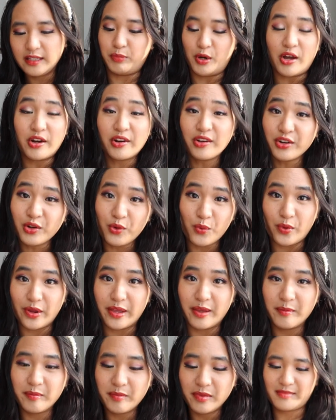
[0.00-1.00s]
bought on a
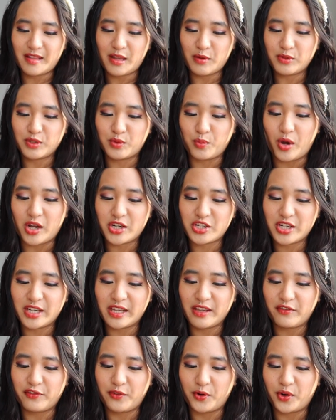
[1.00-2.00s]
whim. I was
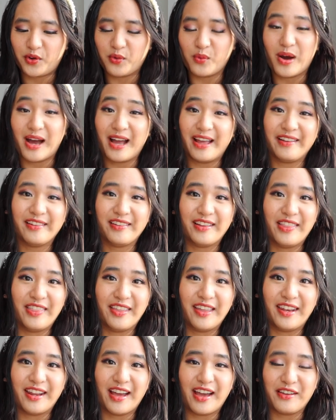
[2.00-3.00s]
watching it for a while and
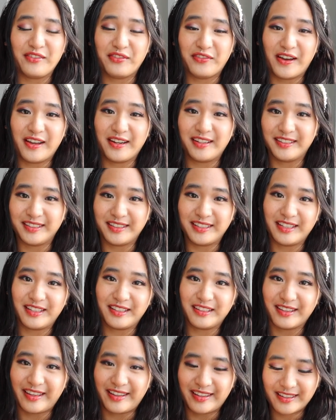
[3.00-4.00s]
then I
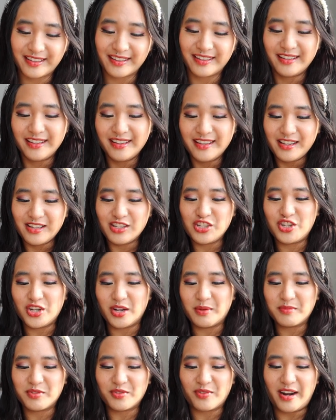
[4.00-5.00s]
finally like
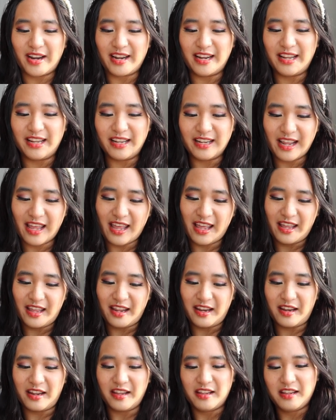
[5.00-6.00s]
jumped right in
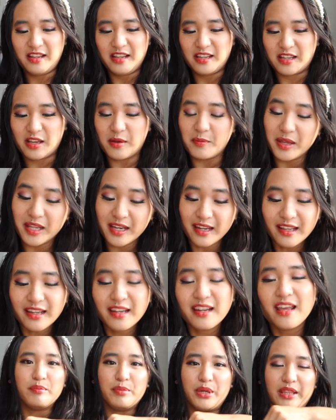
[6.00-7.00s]
and
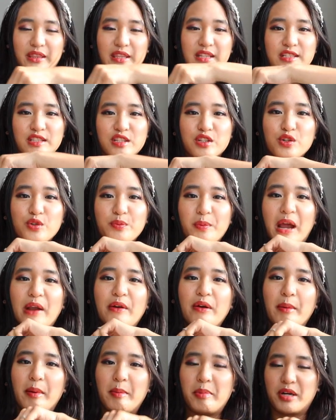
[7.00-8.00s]
committed. But this scoop,
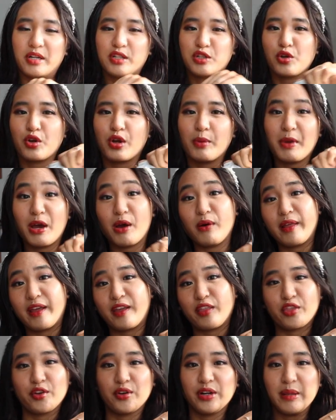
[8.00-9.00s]
I remember it took about
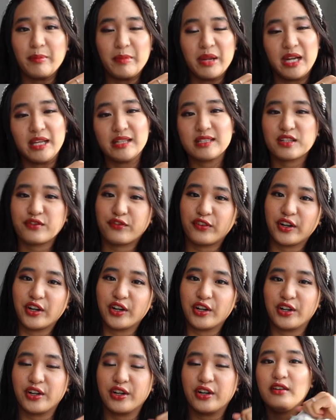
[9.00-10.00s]
like 30 minutes for
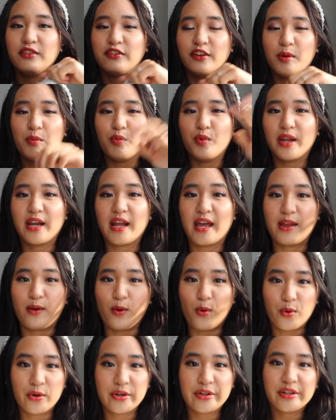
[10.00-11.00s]
her from when I
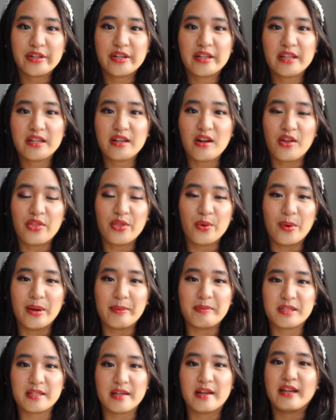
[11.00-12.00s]
ordered it on the
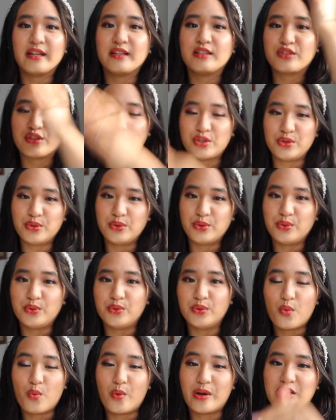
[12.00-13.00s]
website
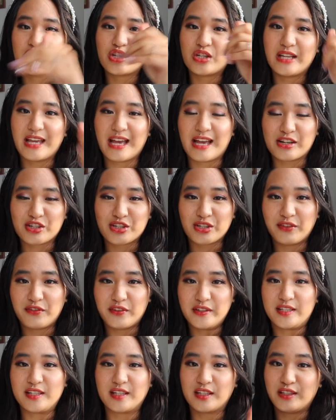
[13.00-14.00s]
to when she actually
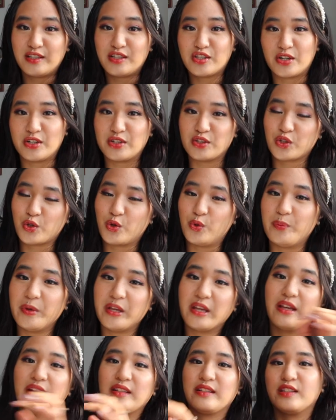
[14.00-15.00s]
physically started
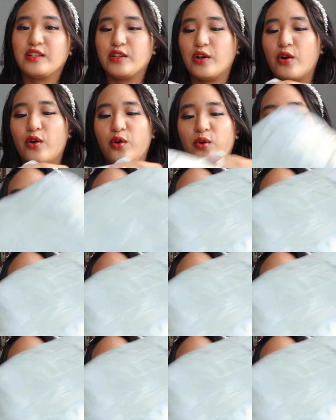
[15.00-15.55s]
scooping it. So